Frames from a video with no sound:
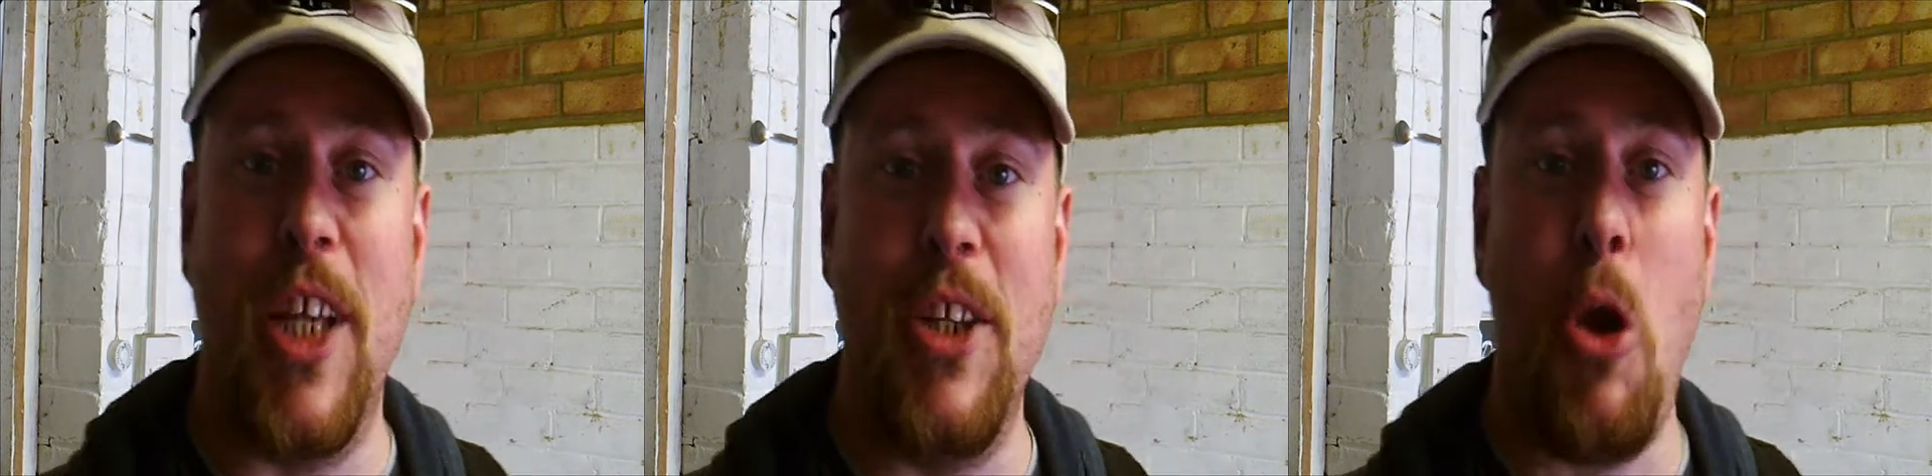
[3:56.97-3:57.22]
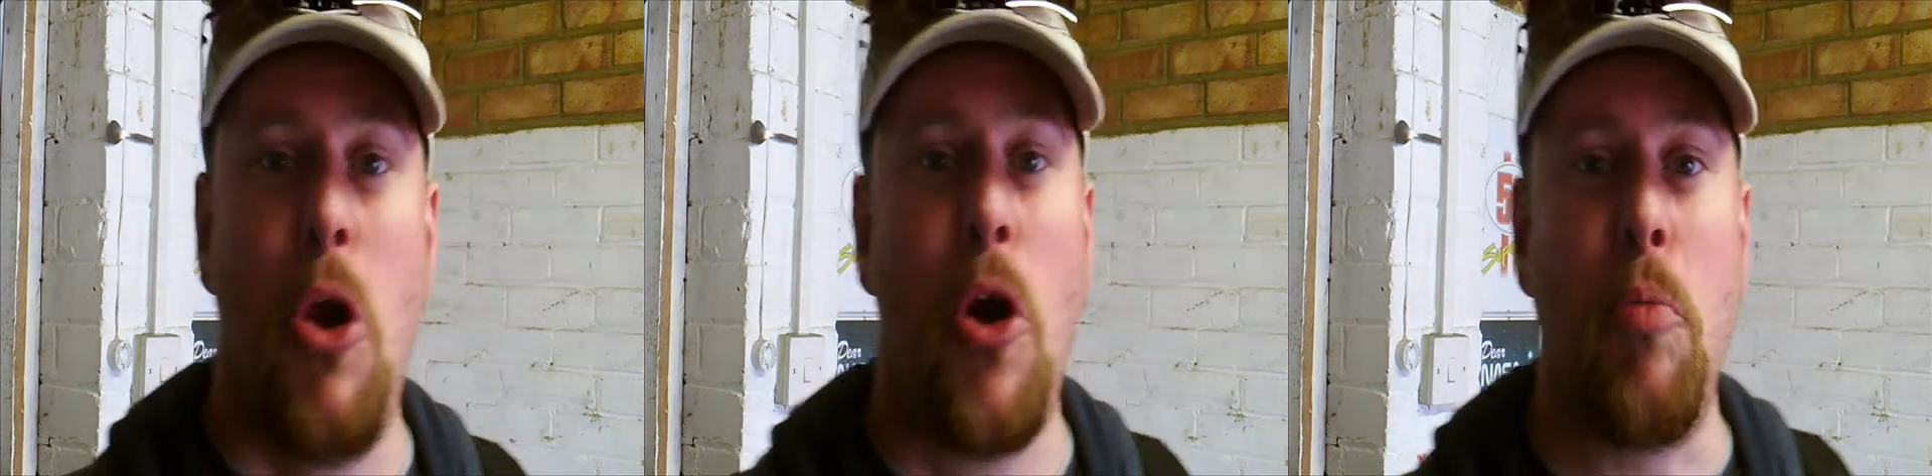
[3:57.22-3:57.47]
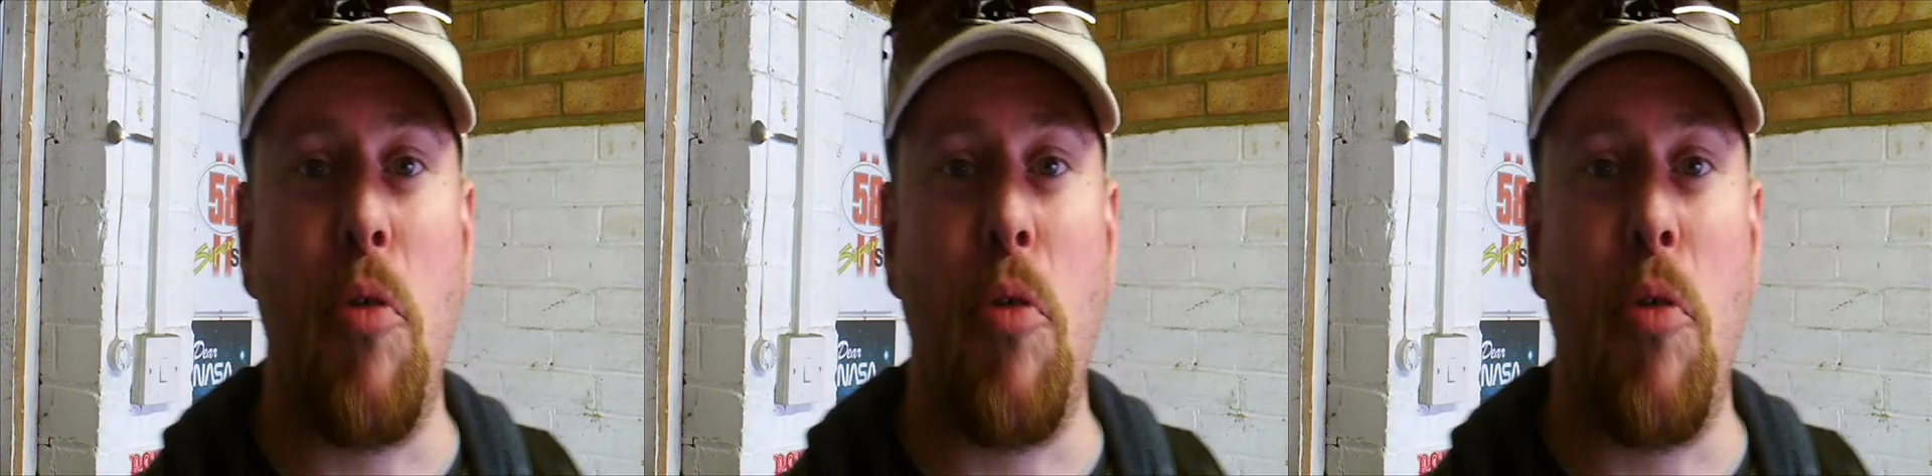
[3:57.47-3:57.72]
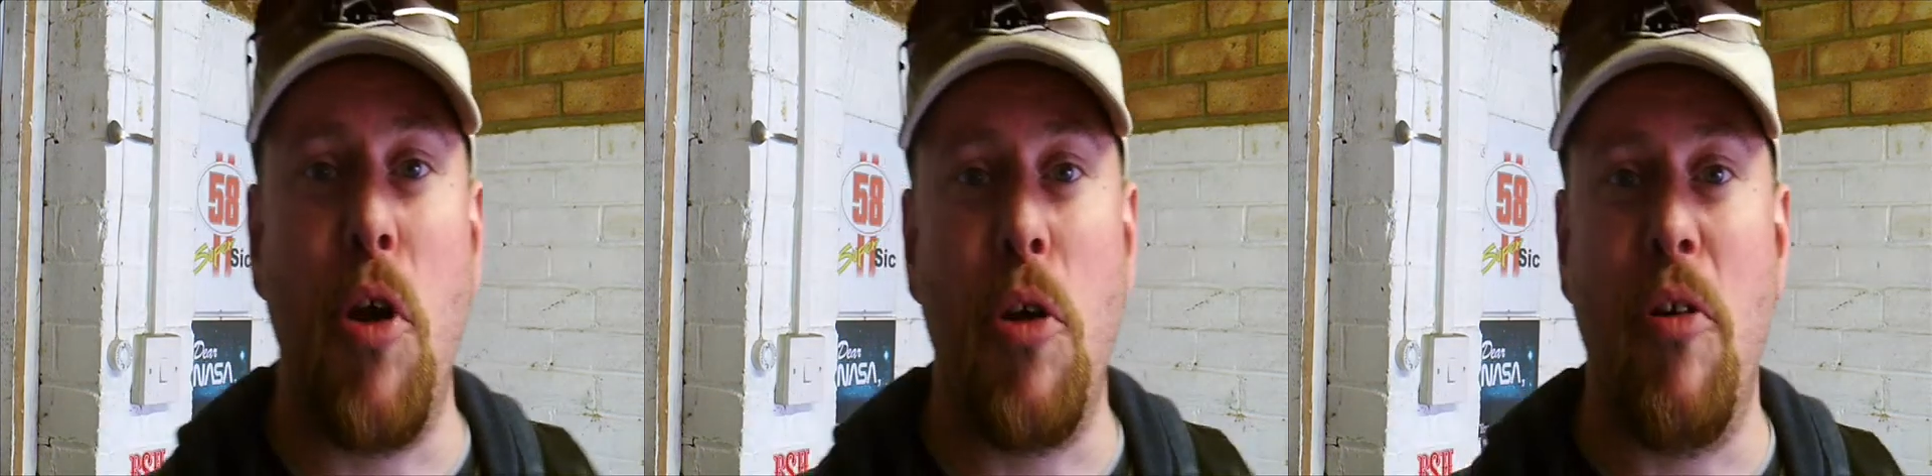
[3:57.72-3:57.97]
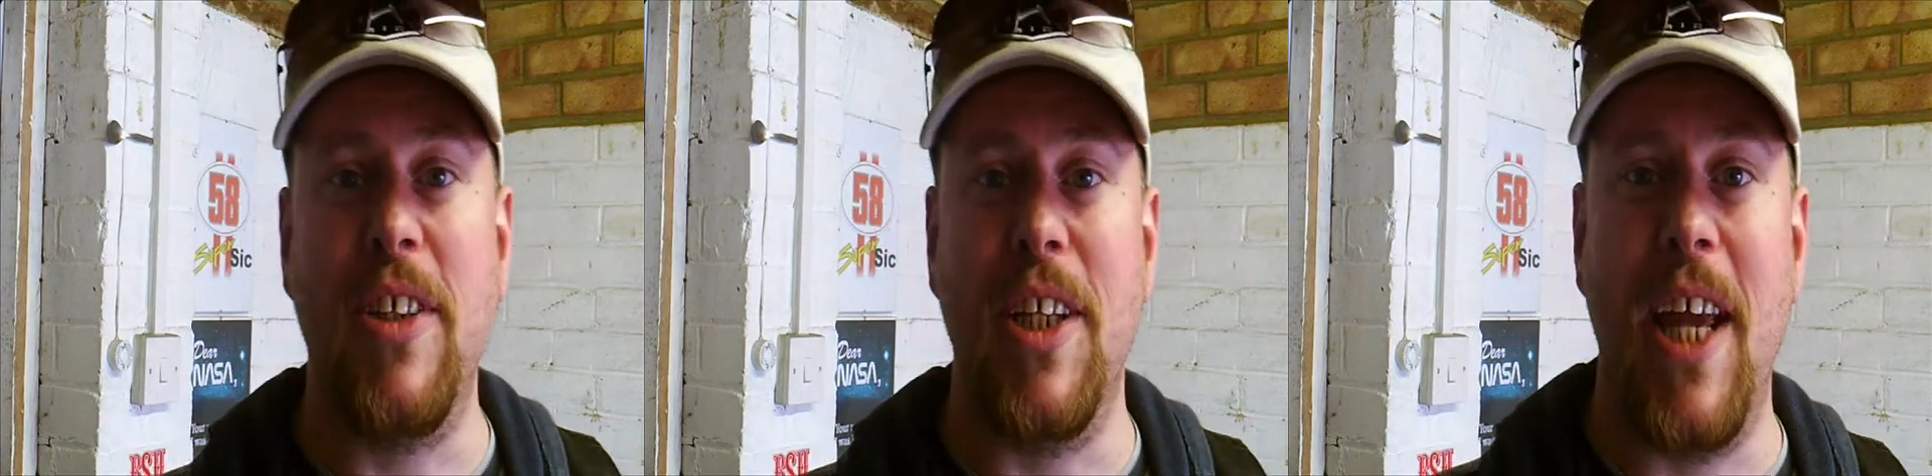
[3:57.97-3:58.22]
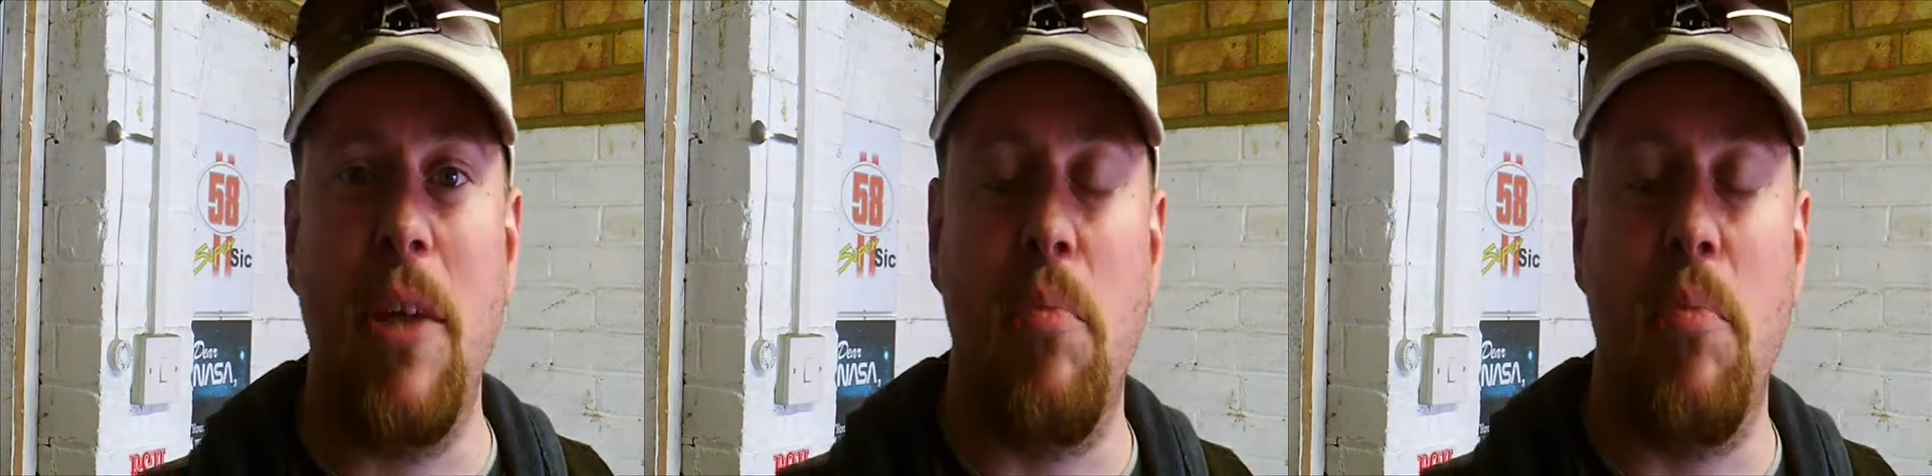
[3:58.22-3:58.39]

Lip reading: Not a lot of progress today,